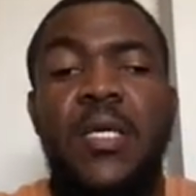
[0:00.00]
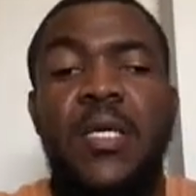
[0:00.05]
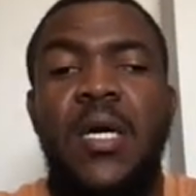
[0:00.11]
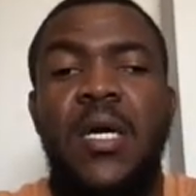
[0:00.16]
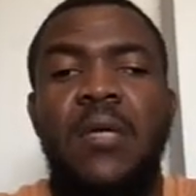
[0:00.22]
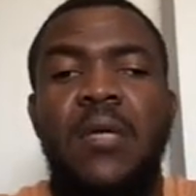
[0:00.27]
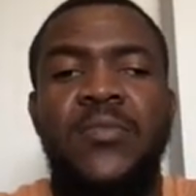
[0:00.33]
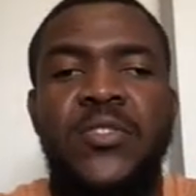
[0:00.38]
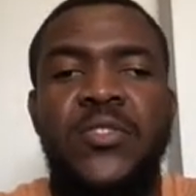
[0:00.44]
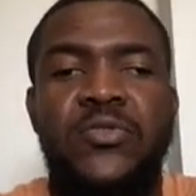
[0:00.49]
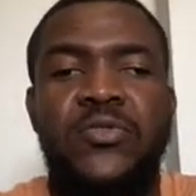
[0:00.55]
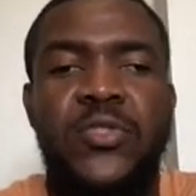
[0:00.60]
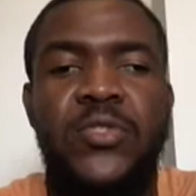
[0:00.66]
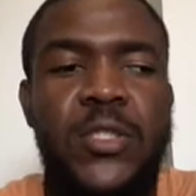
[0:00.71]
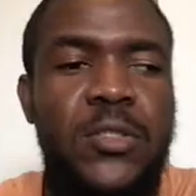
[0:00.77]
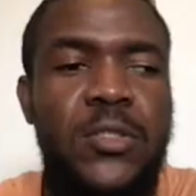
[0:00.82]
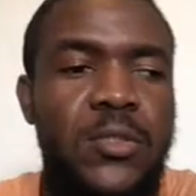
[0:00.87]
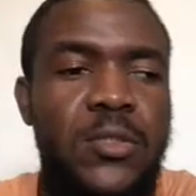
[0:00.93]

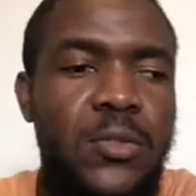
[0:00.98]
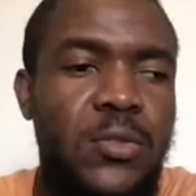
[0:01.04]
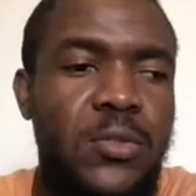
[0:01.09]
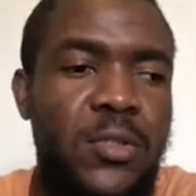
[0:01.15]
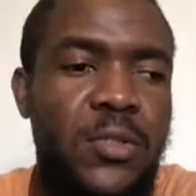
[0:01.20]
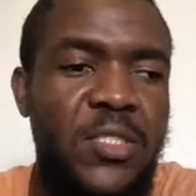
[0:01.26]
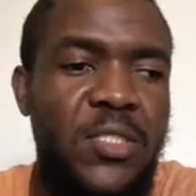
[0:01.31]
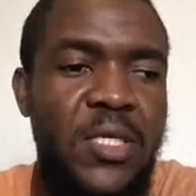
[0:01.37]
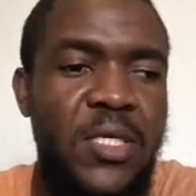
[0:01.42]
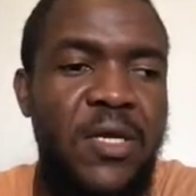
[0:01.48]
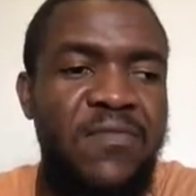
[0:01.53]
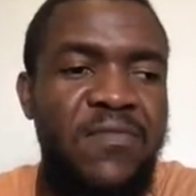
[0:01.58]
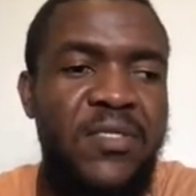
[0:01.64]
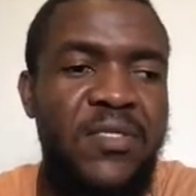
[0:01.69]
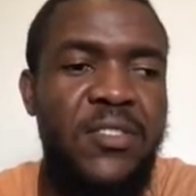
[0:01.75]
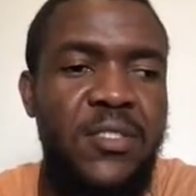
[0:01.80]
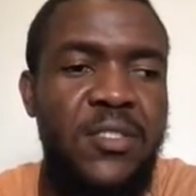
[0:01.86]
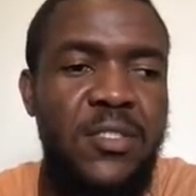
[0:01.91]
administrator to take
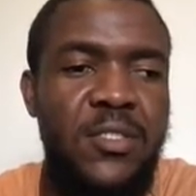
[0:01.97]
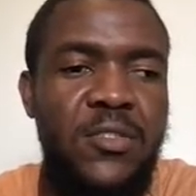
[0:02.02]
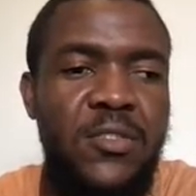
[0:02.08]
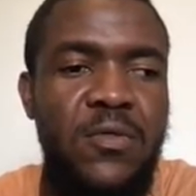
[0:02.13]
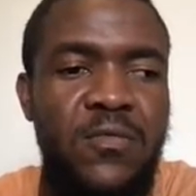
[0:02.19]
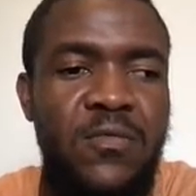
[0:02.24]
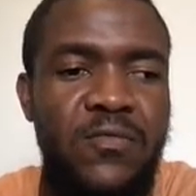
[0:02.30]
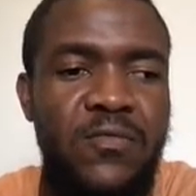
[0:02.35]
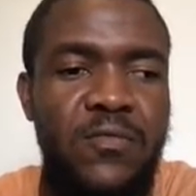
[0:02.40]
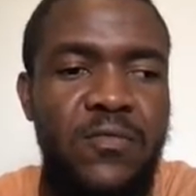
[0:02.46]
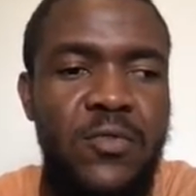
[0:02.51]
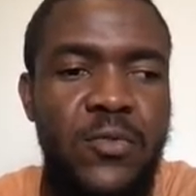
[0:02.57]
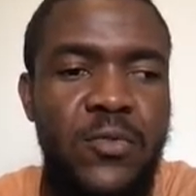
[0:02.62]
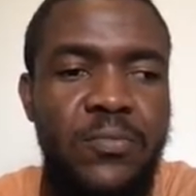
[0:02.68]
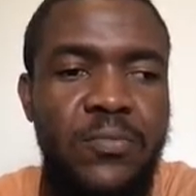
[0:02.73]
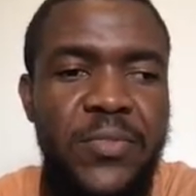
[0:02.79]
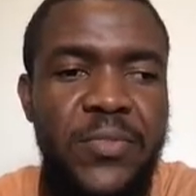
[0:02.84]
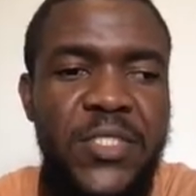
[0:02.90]
advantage of
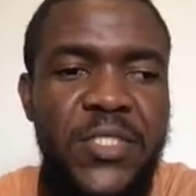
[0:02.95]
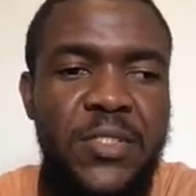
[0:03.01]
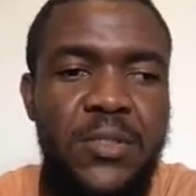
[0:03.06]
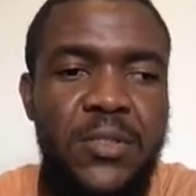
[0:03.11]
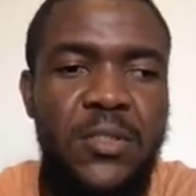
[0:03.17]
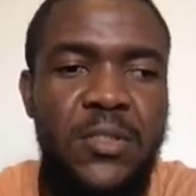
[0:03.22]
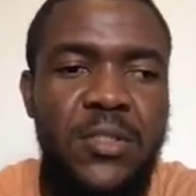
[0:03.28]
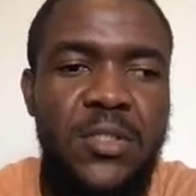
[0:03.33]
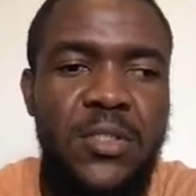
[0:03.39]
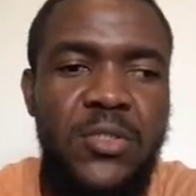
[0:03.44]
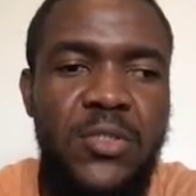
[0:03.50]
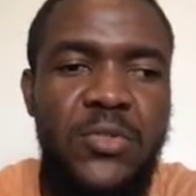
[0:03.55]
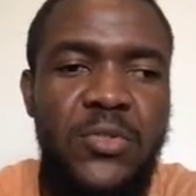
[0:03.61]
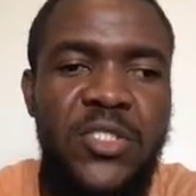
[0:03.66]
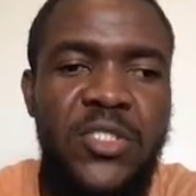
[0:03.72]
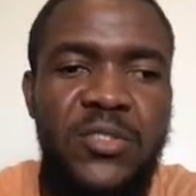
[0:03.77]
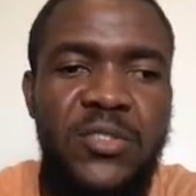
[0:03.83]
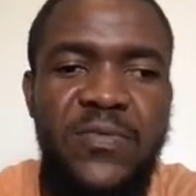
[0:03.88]
automation
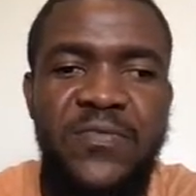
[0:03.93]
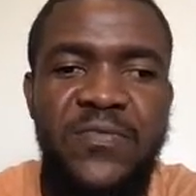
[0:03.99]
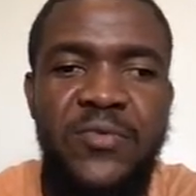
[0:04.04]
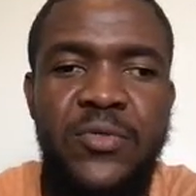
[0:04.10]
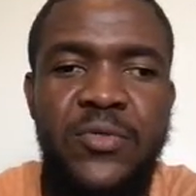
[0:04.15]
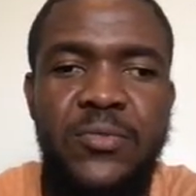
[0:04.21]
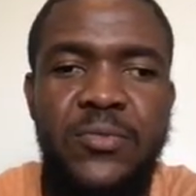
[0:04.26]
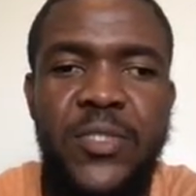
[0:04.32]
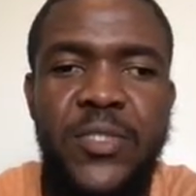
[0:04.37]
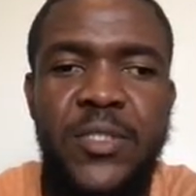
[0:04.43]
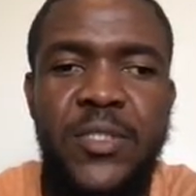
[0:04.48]
execution environment